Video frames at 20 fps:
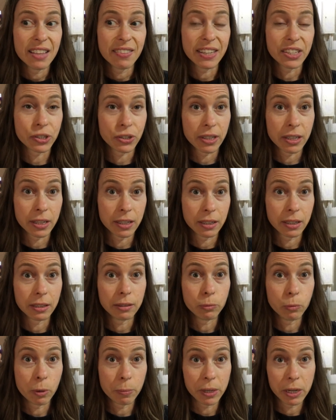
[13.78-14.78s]
These are
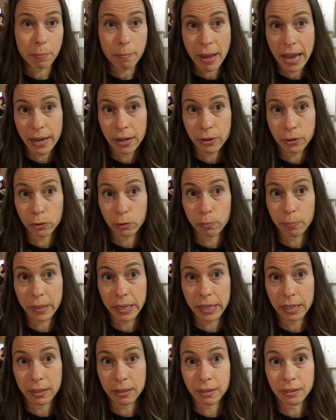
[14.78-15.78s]
the women and men who have
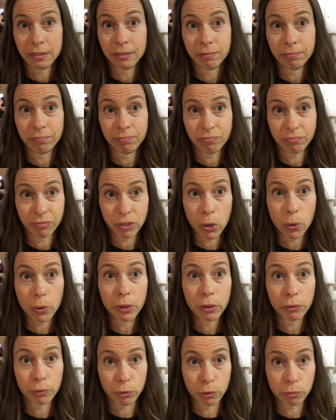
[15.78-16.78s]
been
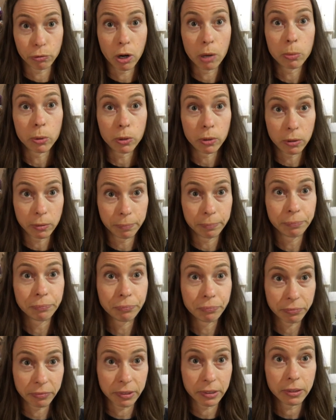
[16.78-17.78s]
going through the rubble
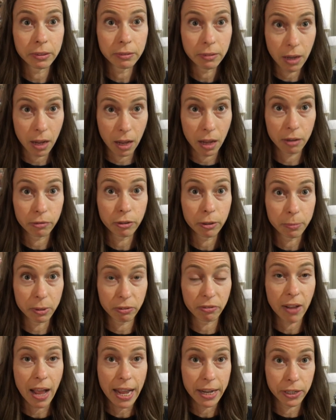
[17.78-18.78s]
uh, from the
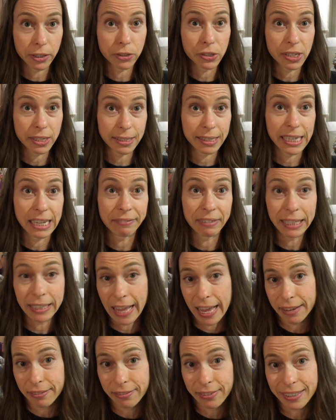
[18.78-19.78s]
fires and saving
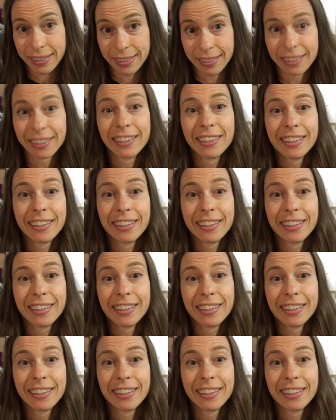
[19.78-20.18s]
lives.